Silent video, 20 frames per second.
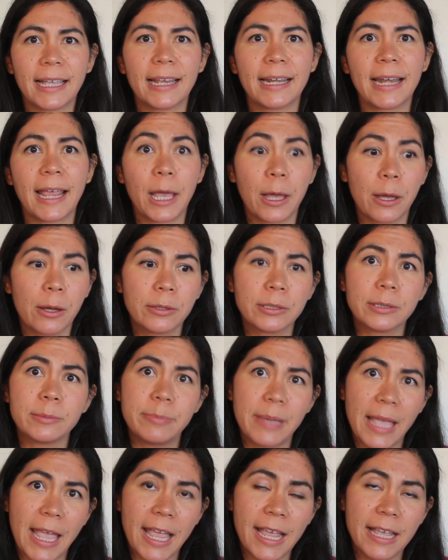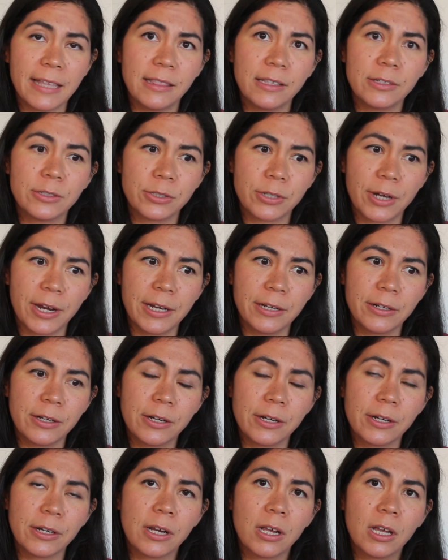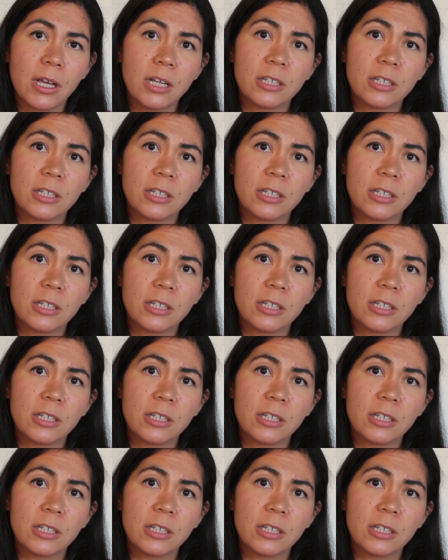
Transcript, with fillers: and how to pay the trainer.